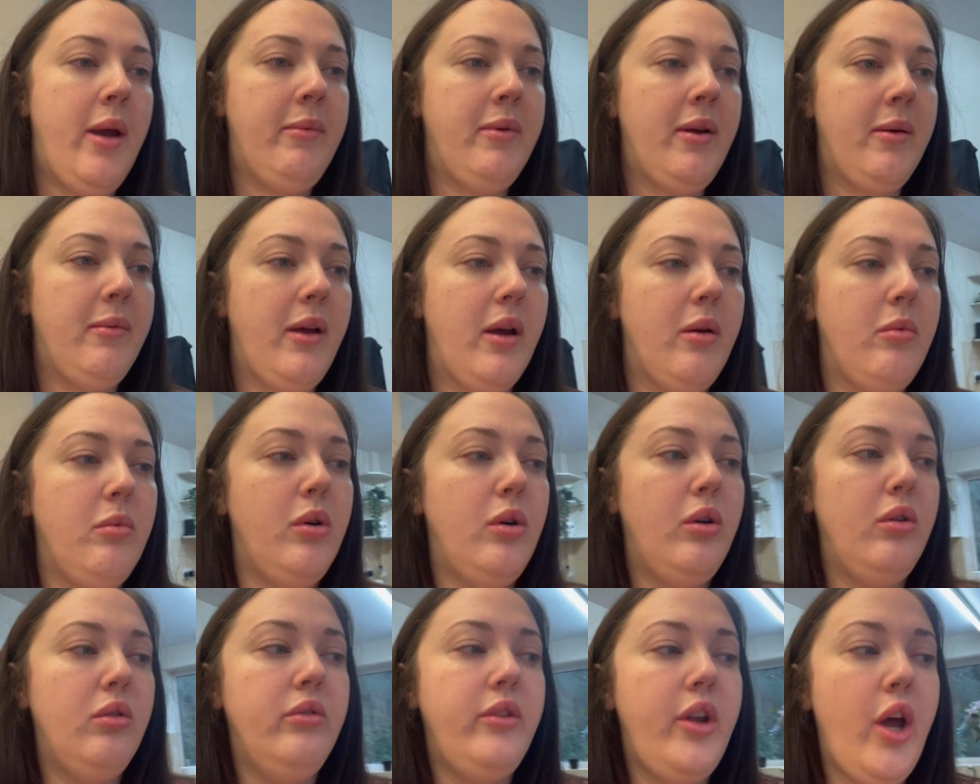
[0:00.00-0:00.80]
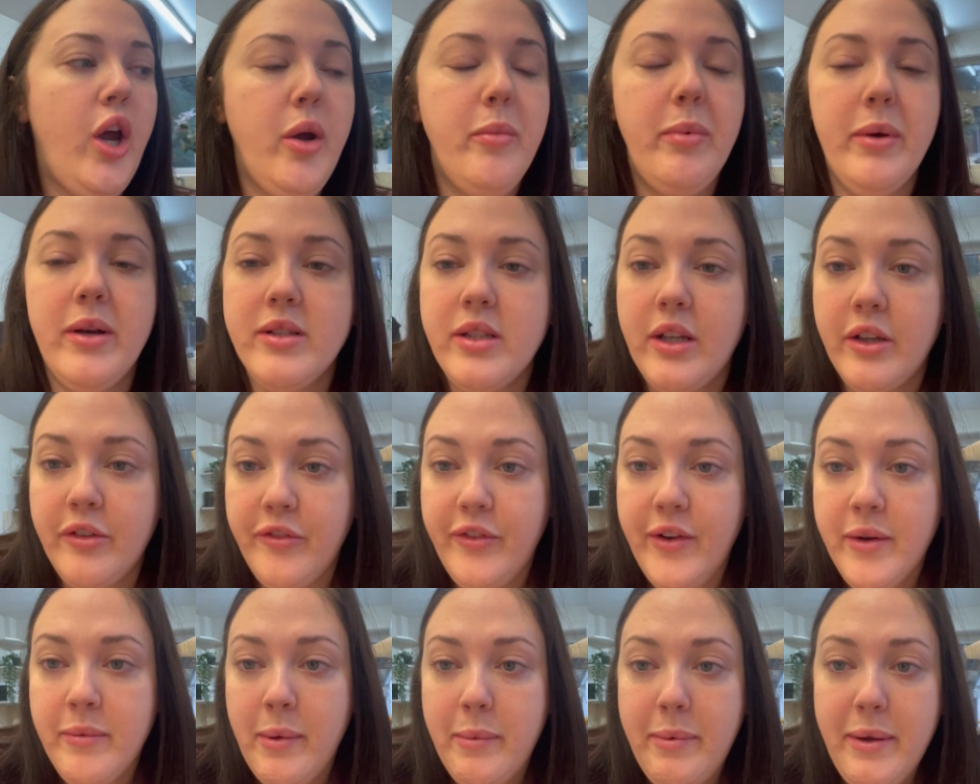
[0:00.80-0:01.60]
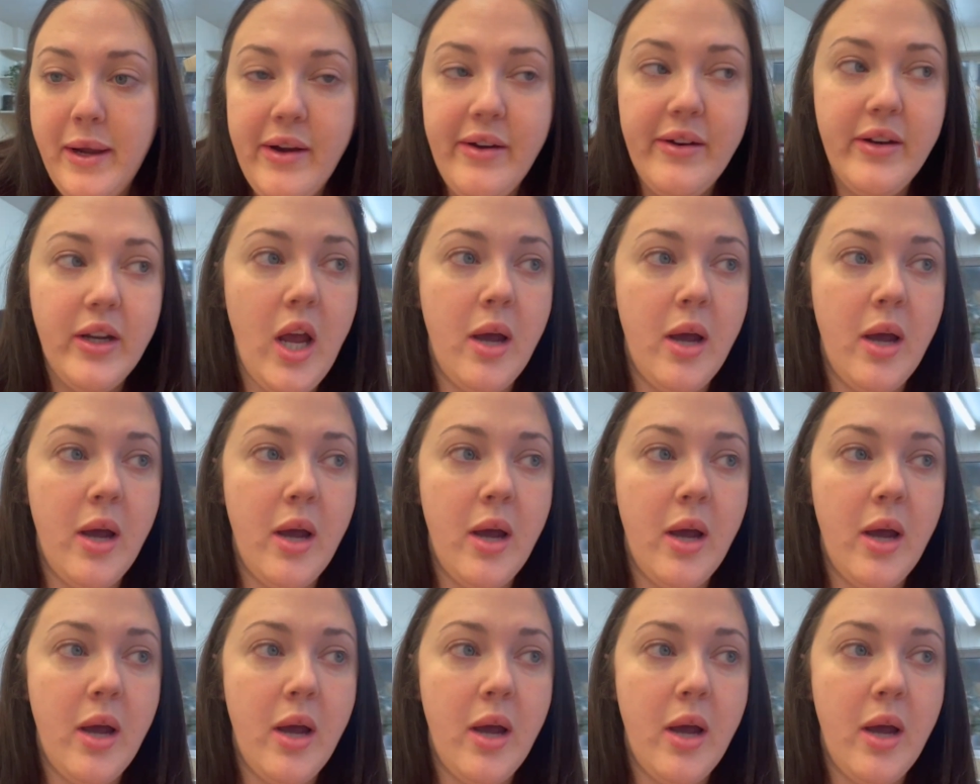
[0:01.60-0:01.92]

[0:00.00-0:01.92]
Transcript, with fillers: And I'm like, well, no, because I can feel my period